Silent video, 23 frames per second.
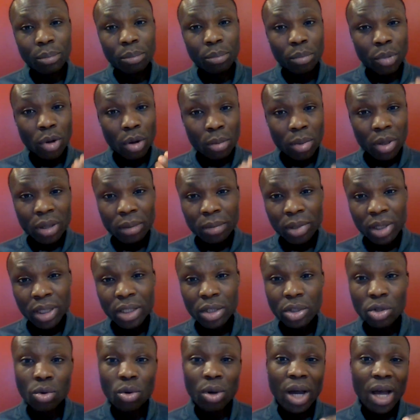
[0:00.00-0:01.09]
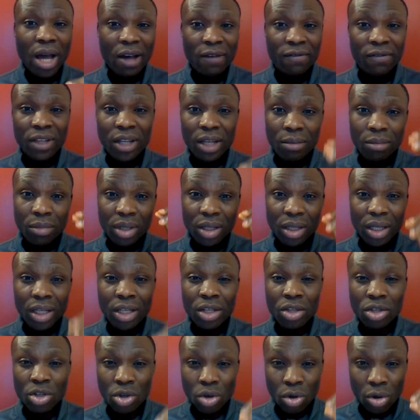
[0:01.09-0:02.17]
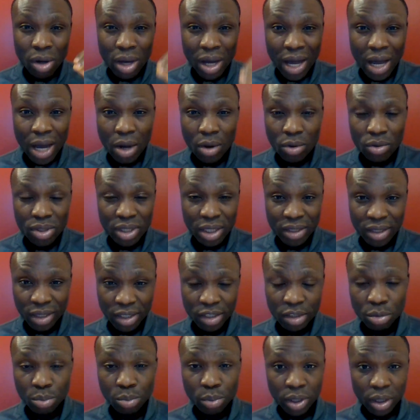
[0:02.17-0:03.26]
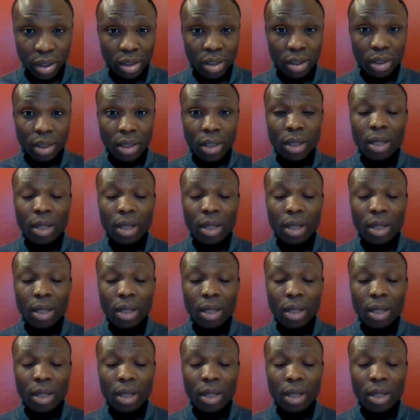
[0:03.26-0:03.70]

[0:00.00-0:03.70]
probably you have them in your house as I speak.